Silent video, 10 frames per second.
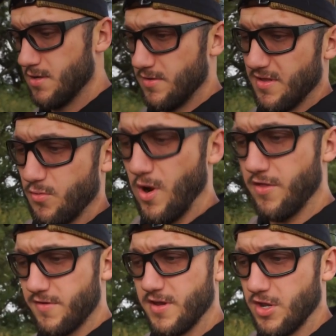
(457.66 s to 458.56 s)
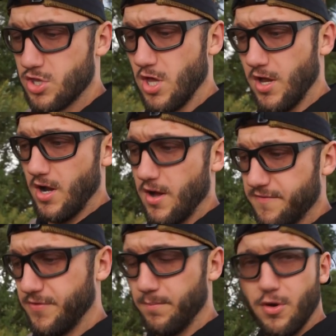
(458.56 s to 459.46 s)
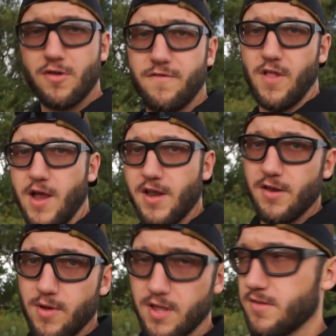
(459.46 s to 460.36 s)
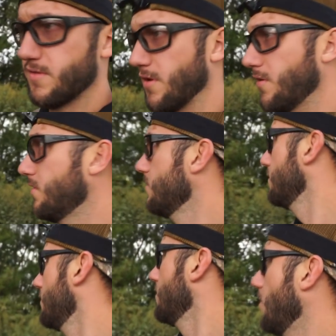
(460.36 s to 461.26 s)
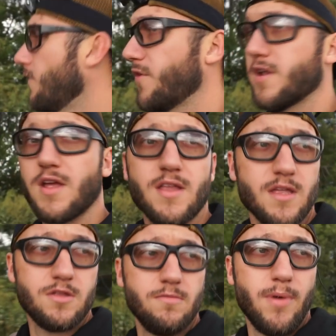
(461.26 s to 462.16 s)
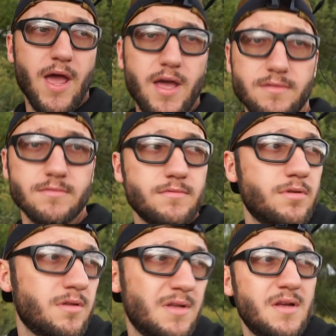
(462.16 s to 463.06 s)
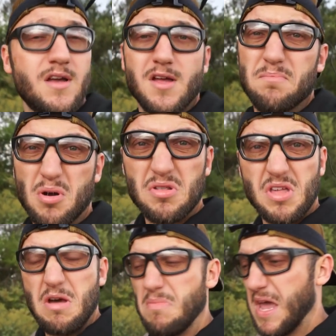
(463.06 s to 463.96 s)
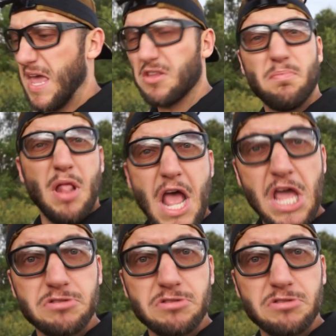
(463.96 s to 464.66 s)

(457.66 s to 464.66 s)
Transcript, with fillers: this weather's gonna shut off the birds flying anyways so hopefully it doesn't get too bad and birds come back out to play